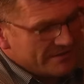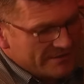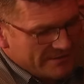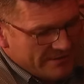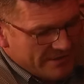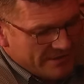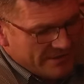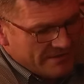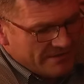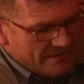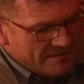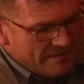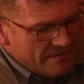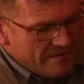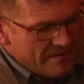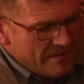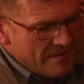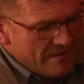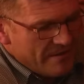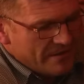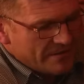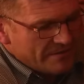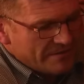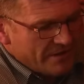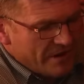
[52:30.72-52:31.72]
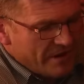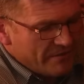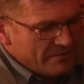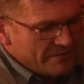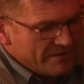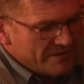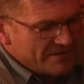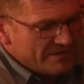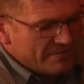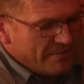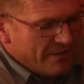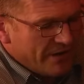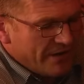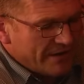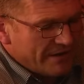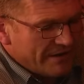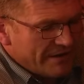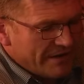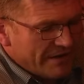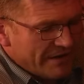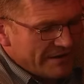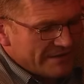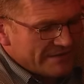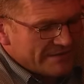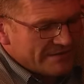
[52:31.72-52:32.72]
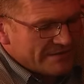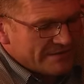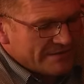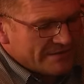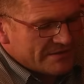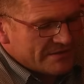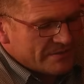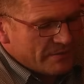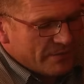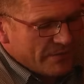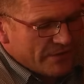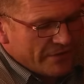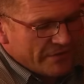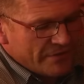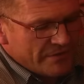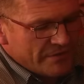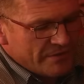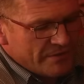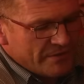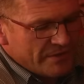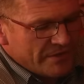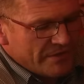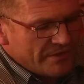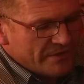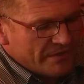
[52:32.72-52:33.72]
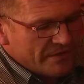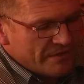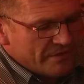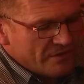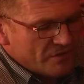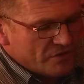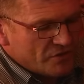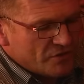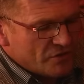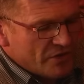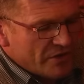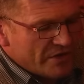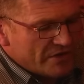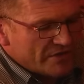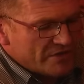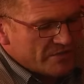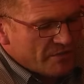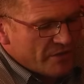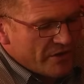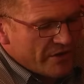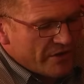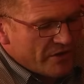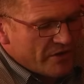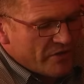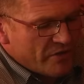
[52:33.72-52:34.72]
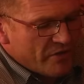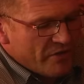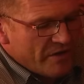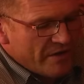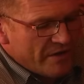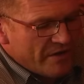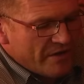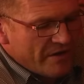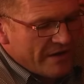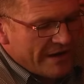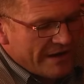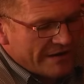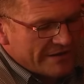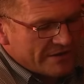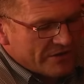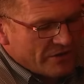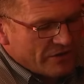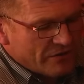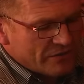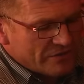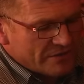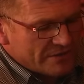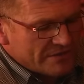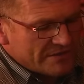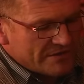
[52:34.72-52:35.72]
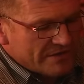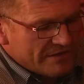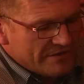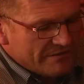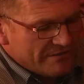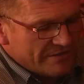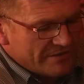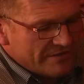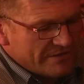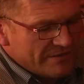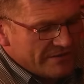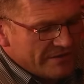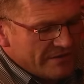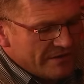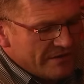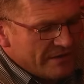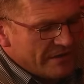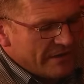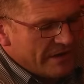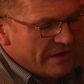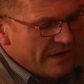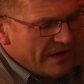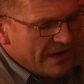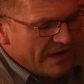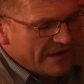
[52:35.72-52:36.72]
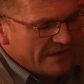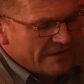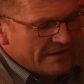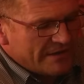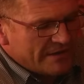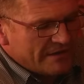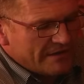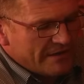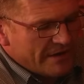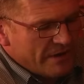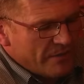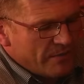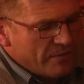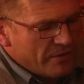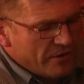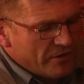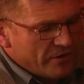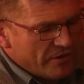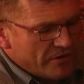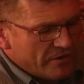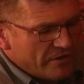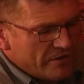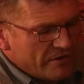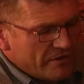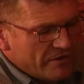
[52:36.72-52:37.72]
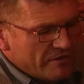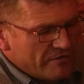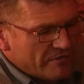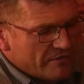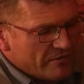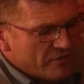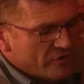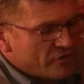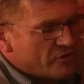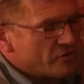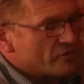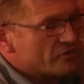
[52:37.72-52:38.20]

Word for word: in saying, "Tommy's podcast inspired me to change my career at 37 and apply for